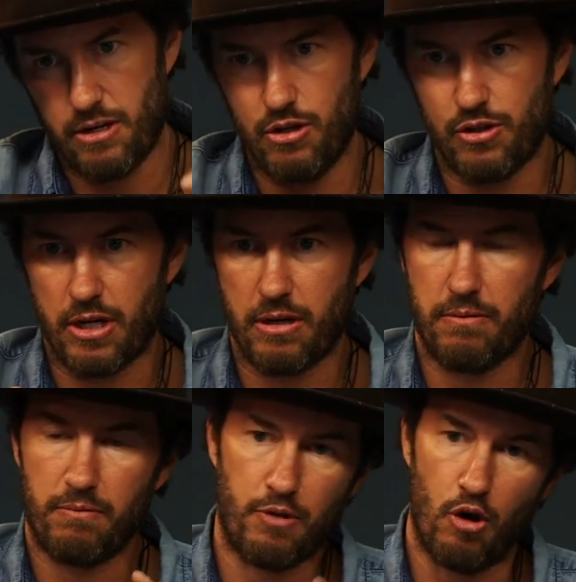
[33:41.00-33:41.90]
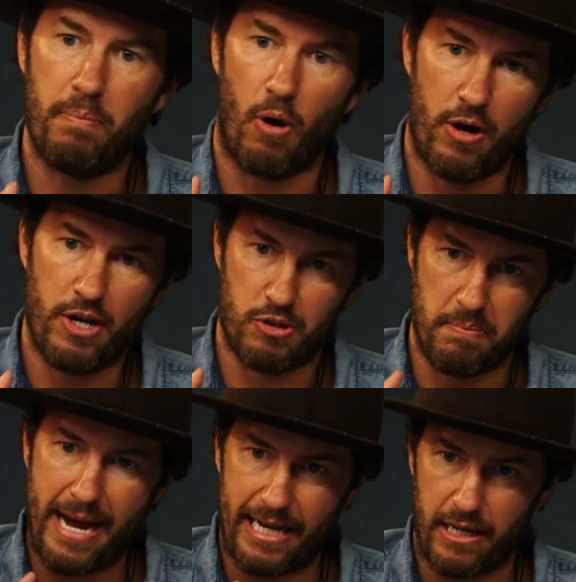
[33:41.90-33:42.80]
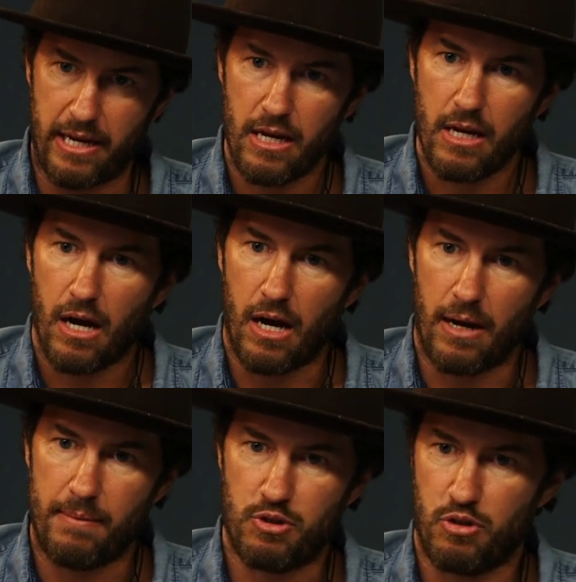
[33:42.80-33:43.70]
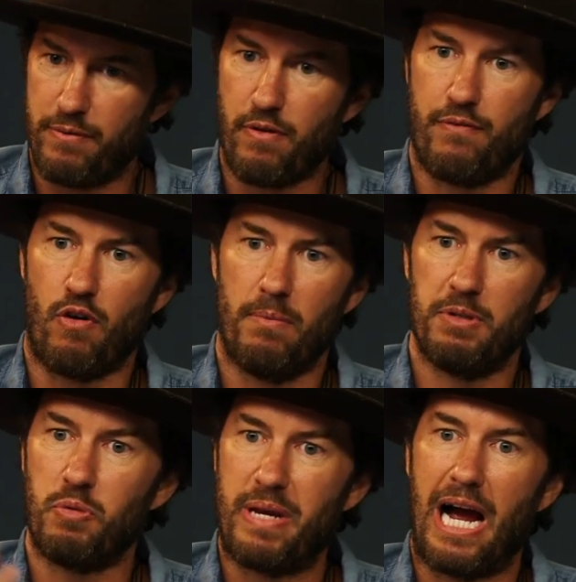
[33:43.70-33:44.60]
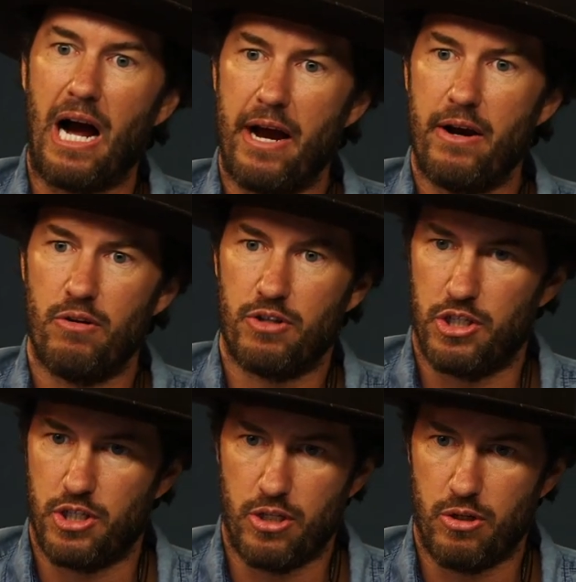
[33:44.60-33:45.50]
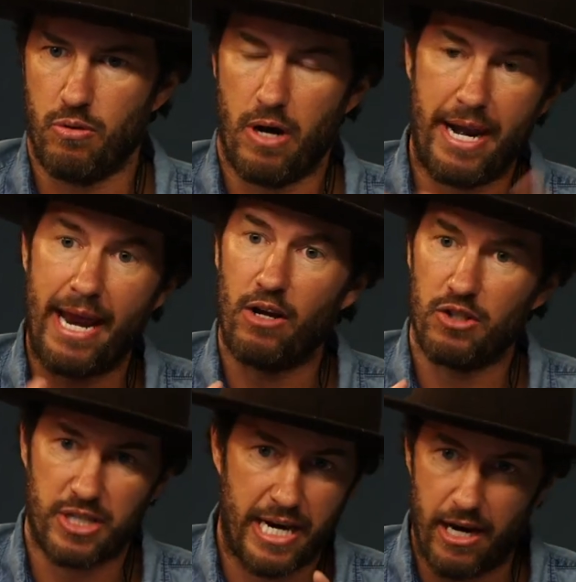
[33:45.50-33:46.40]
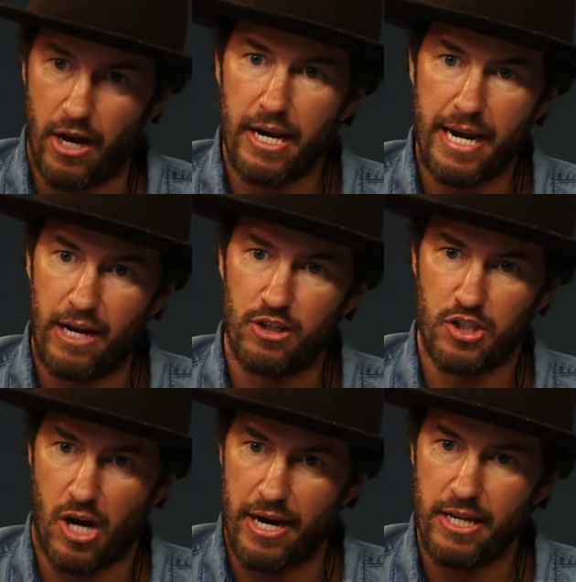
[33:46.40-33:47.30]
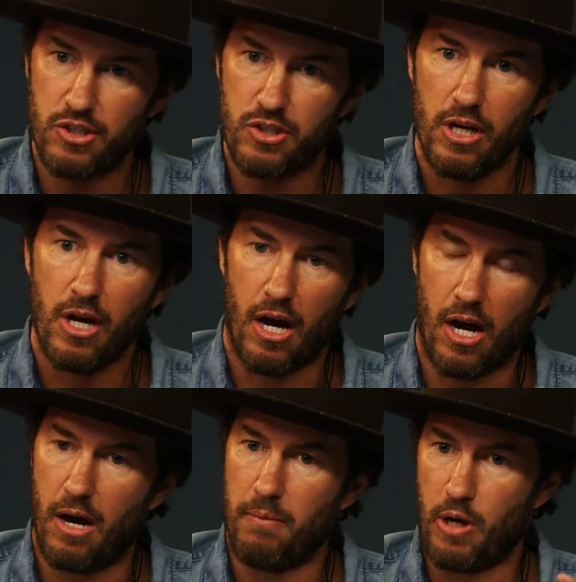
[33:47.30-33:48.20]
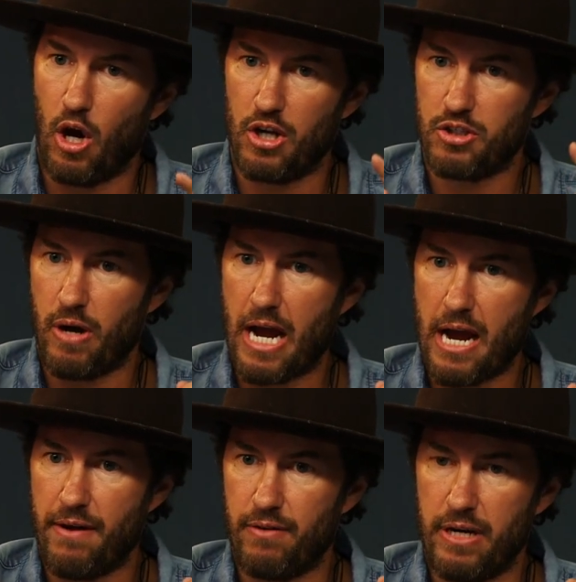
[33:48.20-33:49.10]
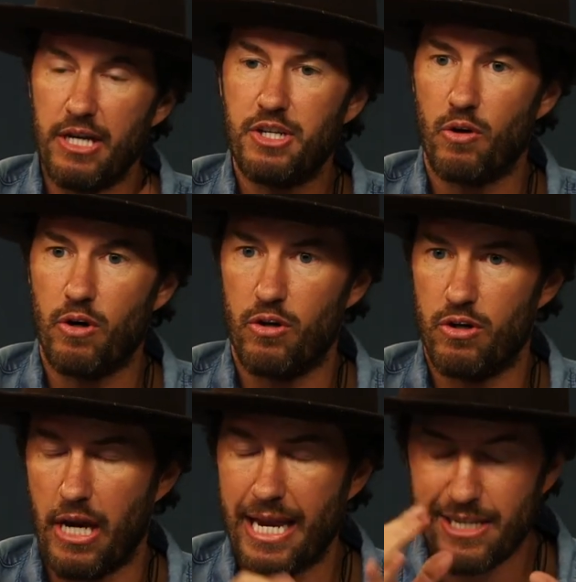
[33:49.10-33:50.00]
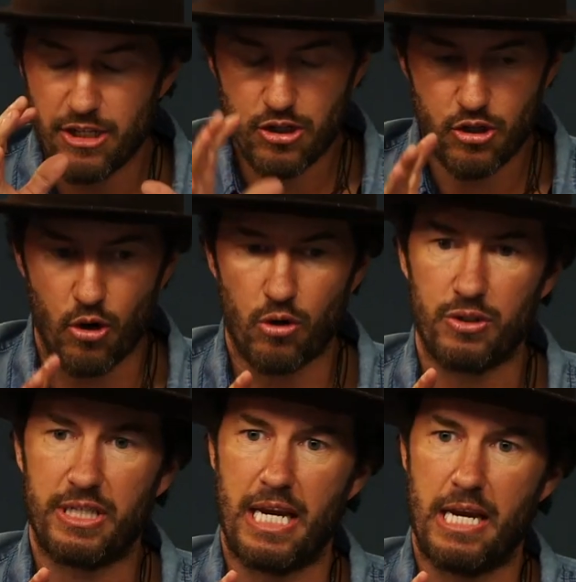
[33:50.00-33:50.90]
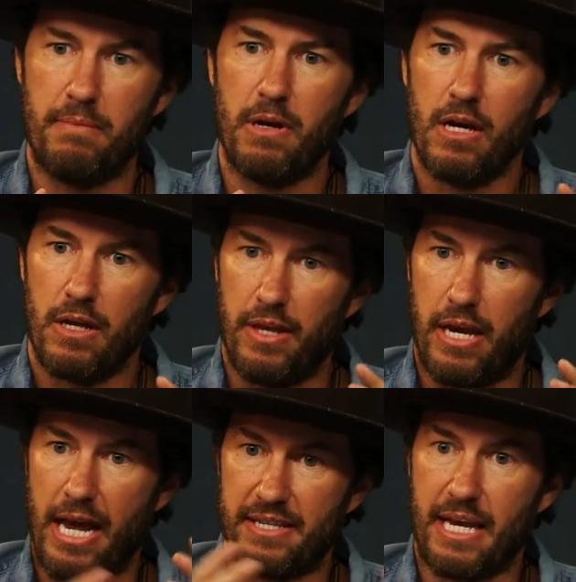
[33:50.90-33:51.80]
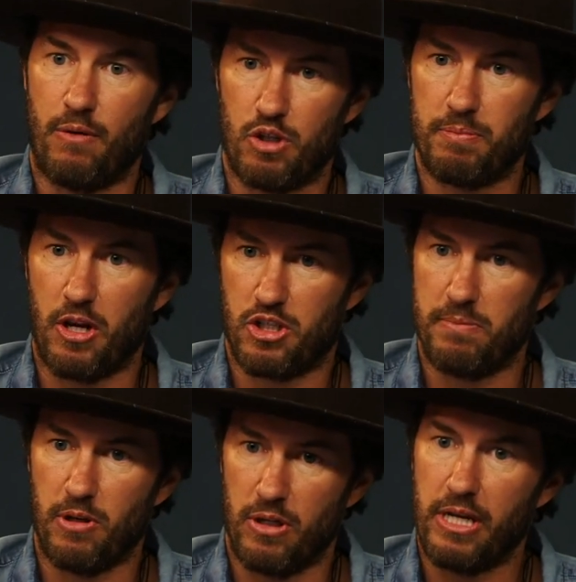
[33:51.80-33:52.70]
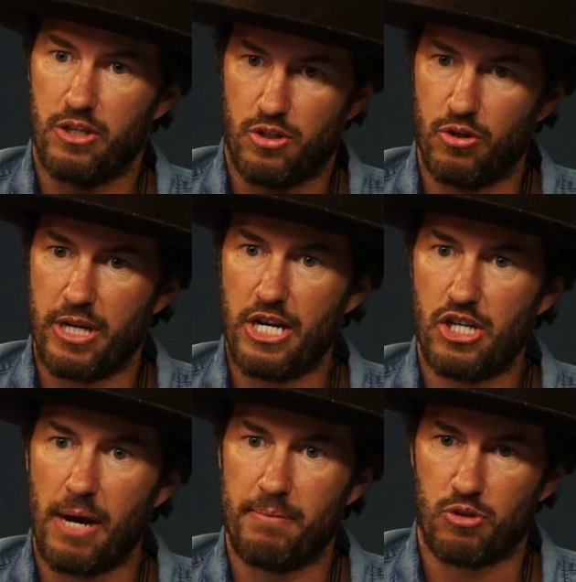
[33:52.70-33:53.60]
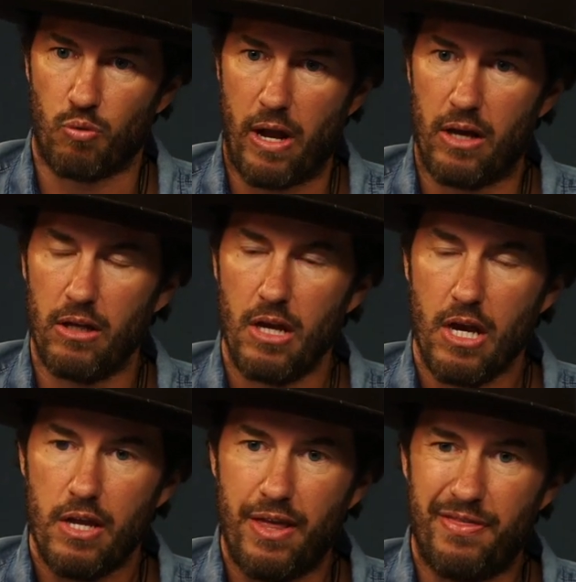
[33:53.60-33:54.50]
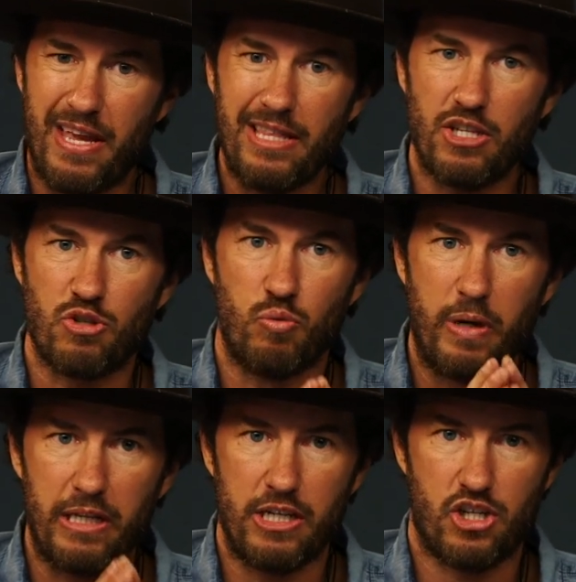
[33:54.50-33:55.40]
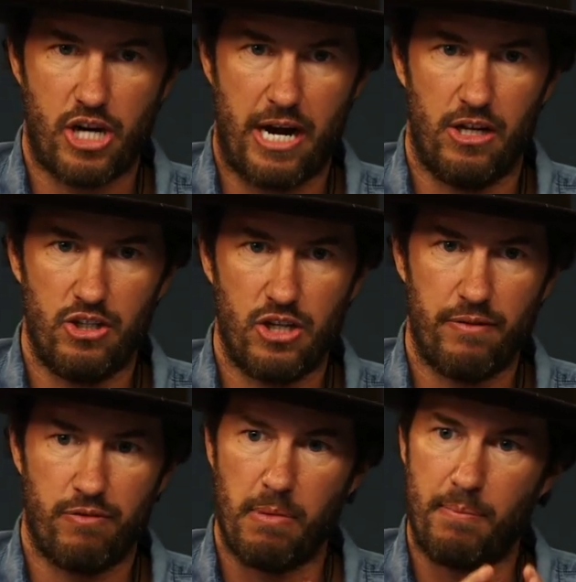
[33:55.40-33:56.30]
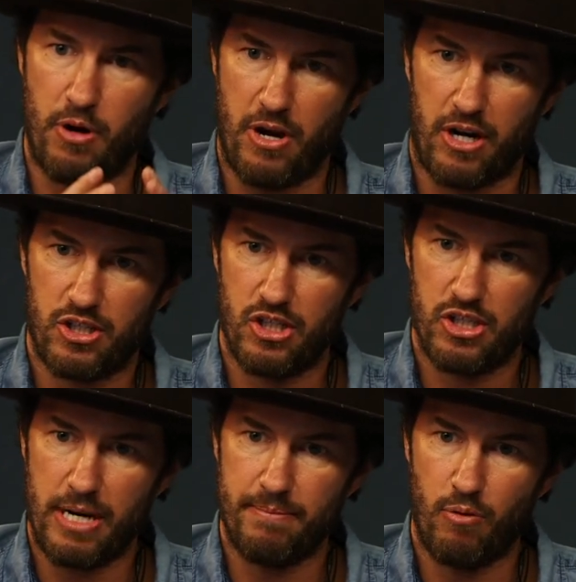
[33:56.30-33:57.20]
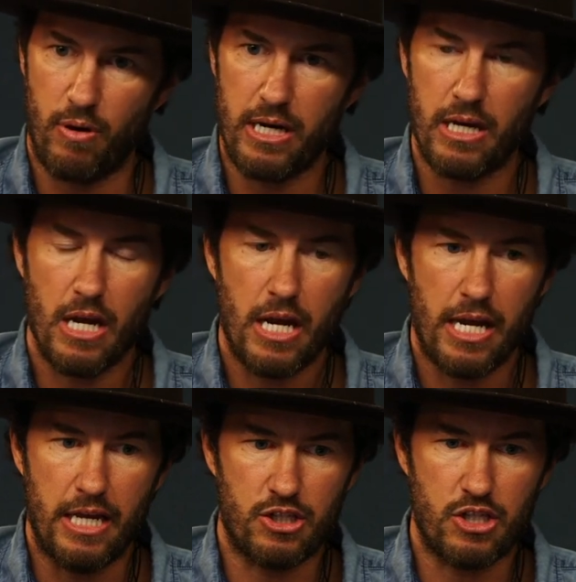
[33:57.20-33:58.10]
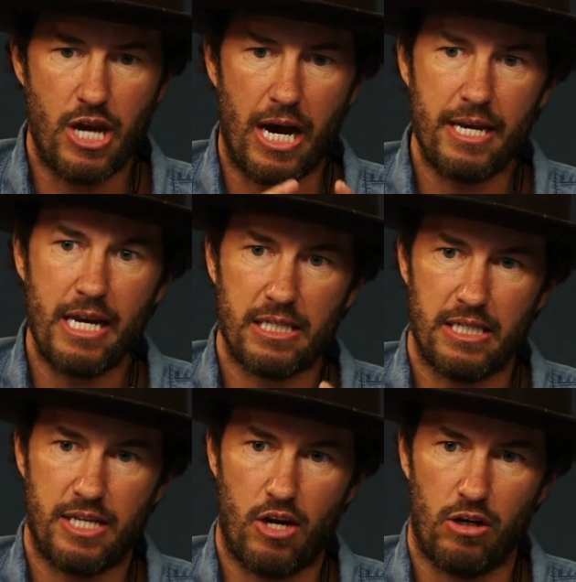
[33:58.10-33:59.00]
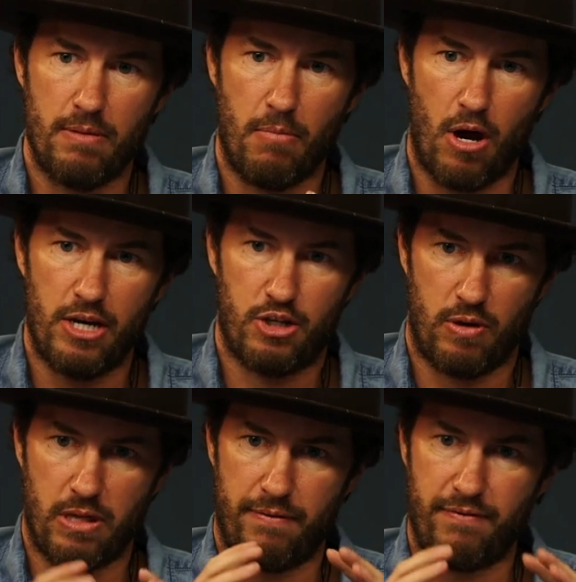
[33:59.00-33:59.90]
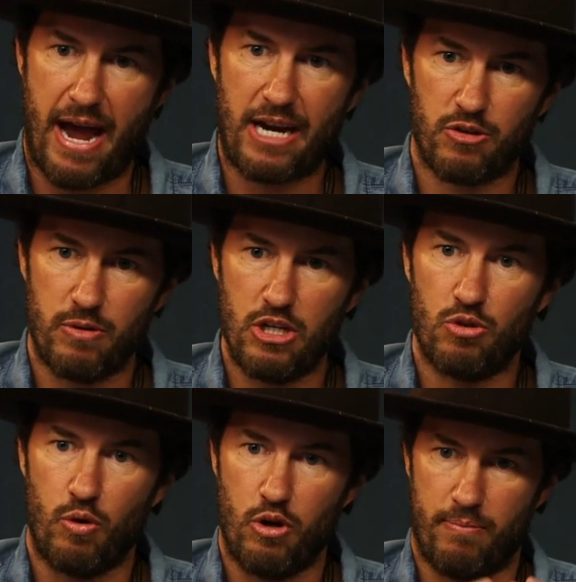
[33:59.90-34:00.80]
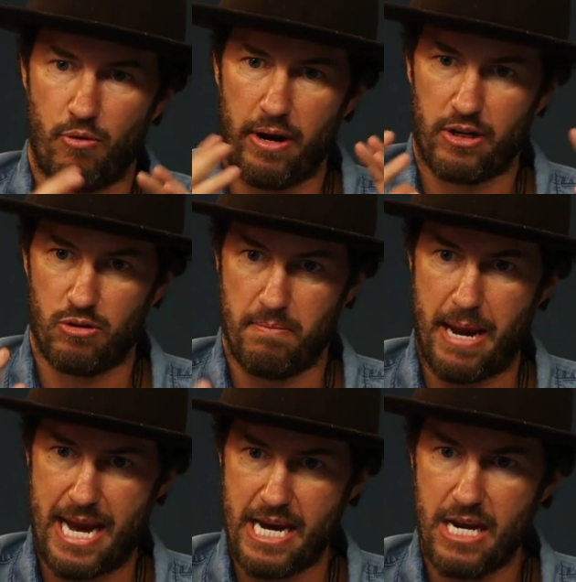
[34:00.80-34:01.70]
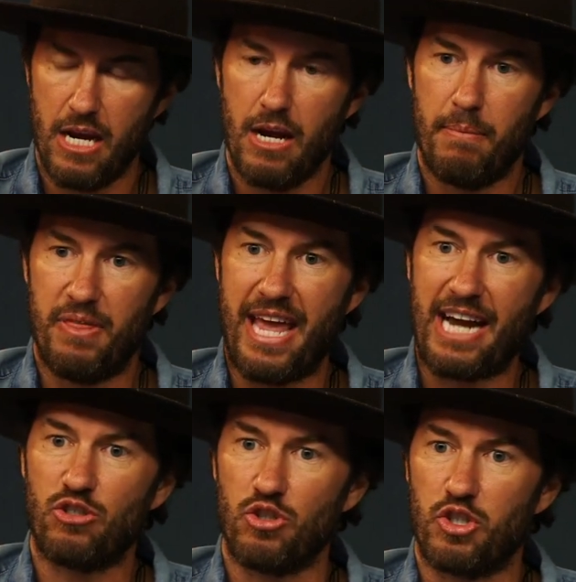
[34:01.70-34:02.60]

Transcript: using third parties mainly. So different firms that we hire to do announced and unannounced audits. We also have an internal team that has that responsibility as their day job as well. The thing that's really challenging from a production standpoint is not necessarily monitoring the factories where your products are made, but the actual